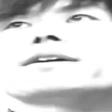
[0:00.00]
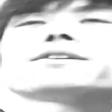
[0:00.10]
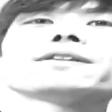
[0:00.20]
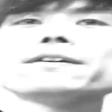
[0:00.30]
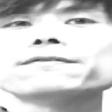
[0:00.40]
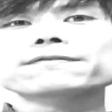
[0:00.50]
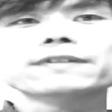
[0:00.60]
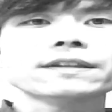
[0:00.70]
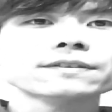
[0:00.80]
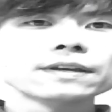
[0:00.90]
a
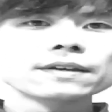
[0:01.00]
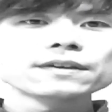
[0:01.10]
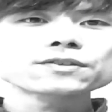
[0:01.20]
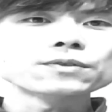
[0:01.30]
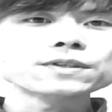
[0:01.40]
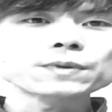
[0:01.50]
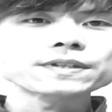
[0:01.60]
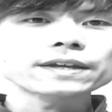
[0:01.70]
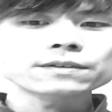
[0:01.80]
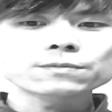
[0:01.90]
cliff that. So this
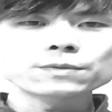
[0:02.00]
was like